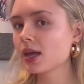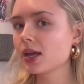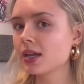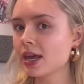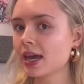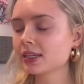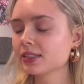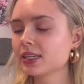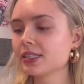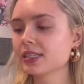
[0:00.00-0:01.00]

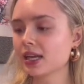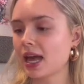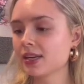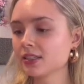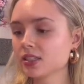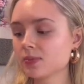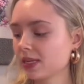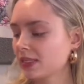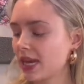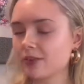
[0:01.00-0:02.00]
Next is the candles,
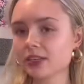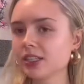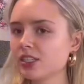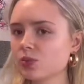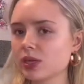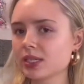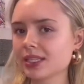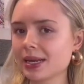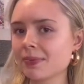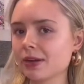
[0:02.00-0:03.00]
because I really just want to
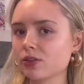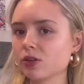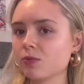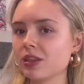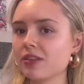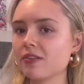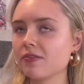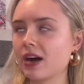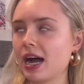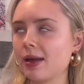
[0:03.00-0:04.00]
set my room with a
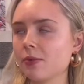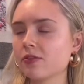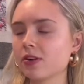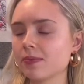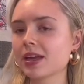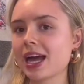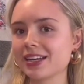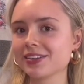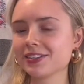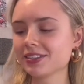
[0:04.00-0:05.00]
vibe from
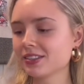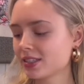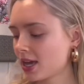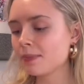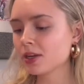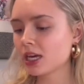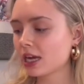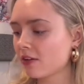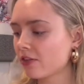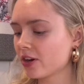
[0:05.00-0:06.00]
candles. I'm
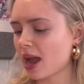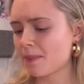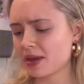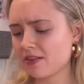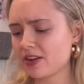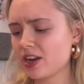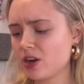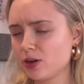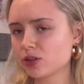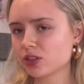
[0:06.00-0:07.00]
looking for a bit of a
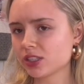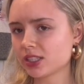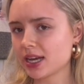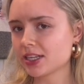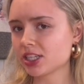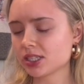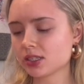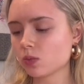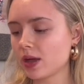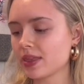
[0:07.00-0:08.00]
neutral scent,
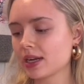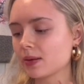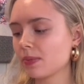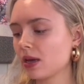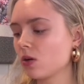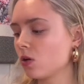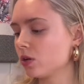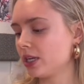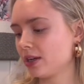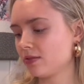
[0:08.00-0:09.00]
just one that can be all
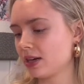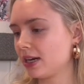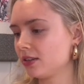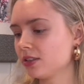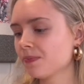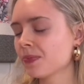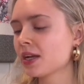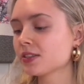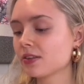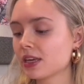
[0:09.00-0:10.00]
year round.
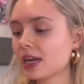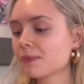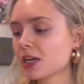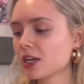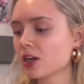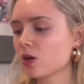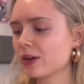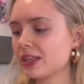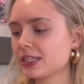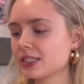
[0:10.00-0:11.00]
So I think I'm gonna go
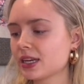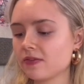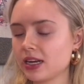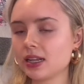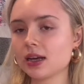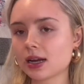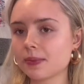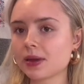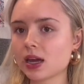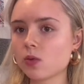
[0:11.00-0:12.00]
with this vanilla
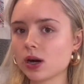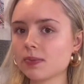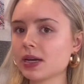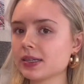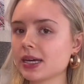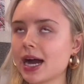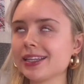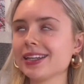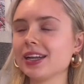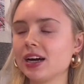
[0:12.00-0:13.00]
cupcake one because I
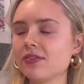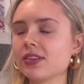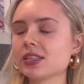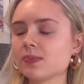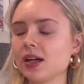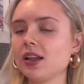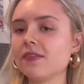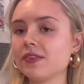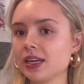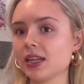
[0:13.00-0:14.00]
love the smell of vanilla